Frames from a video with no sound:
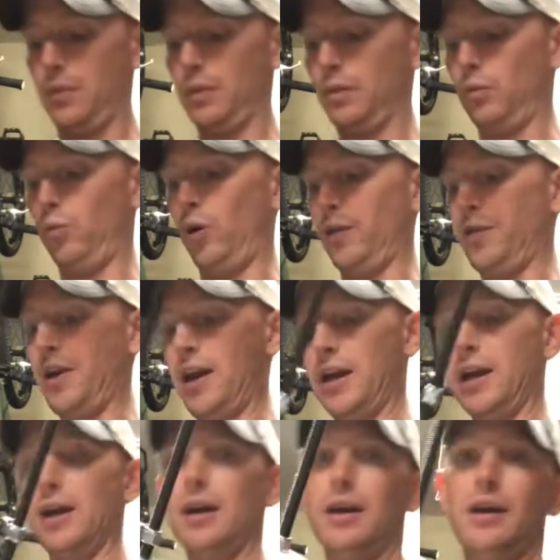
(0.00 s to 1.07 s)
One thing
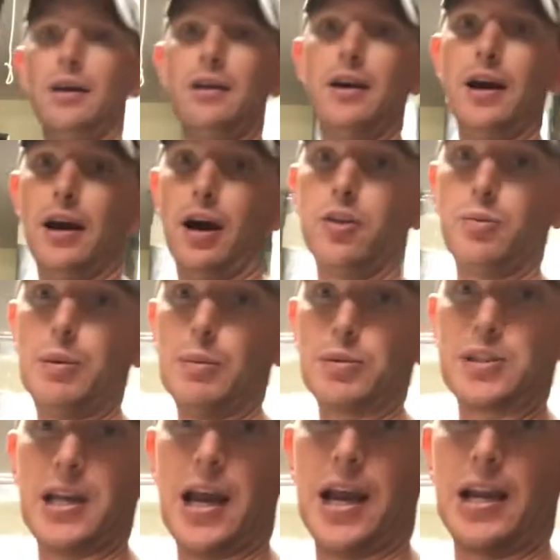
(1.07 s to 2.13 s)
that other people
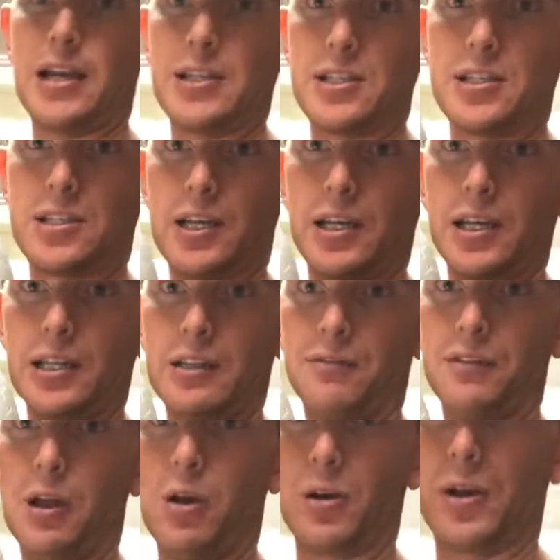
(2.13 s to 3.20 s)
said is it's going to hit the
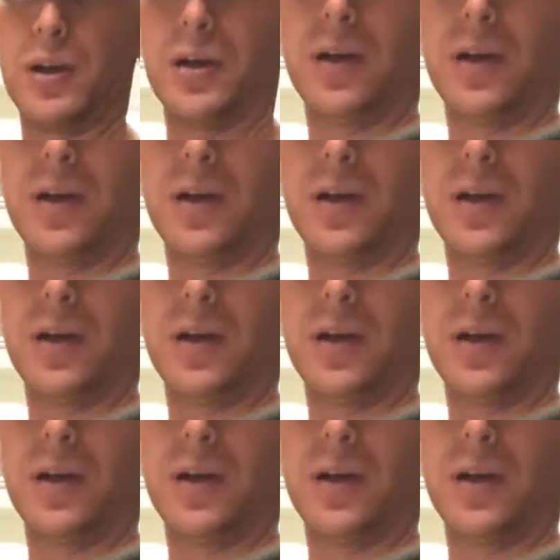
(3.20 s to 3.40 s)
floater.